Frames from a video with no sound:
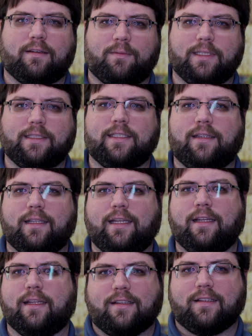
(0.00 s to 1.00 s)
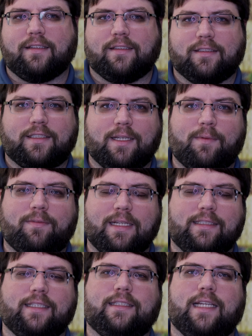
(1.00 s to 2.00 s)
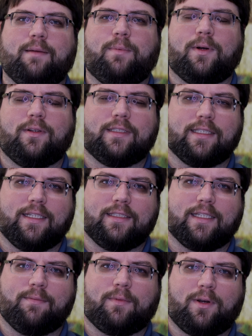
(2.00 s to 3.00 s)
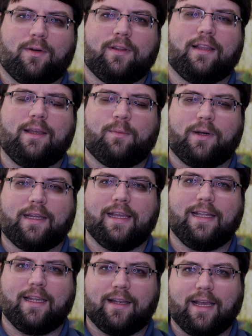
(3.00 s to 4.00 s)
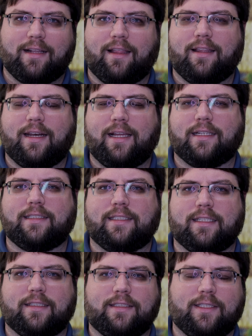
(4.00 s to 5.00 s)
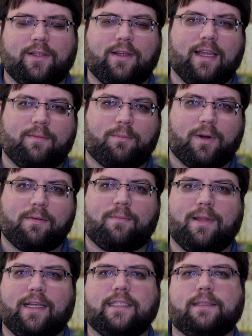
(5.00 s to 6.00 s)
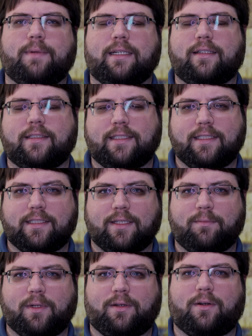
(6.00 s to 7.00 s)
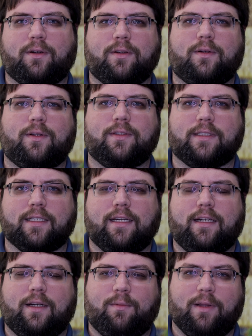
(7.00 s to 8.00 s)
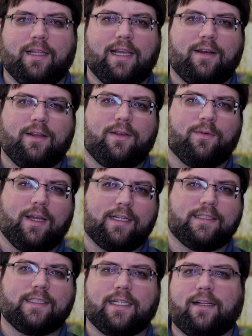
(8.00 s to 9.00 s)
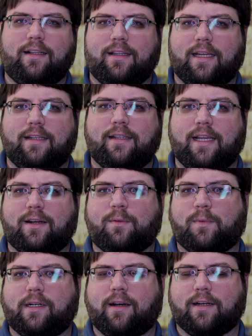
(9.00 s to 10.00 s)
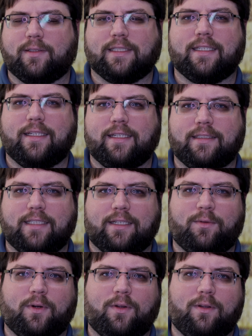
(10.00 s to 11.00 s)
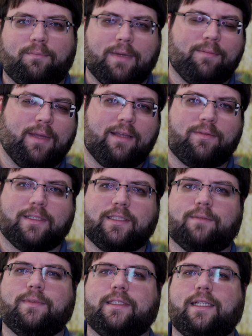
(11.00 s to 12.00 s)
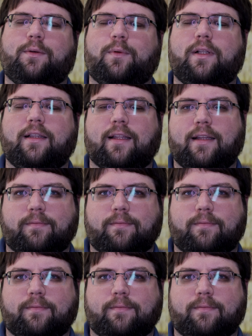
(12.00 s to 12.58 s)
recently. Some of these examples is I'm currently working in analytics, so you can probably expect to see some tutorials related to Excel and data warehousing in general, maybe even some SQL.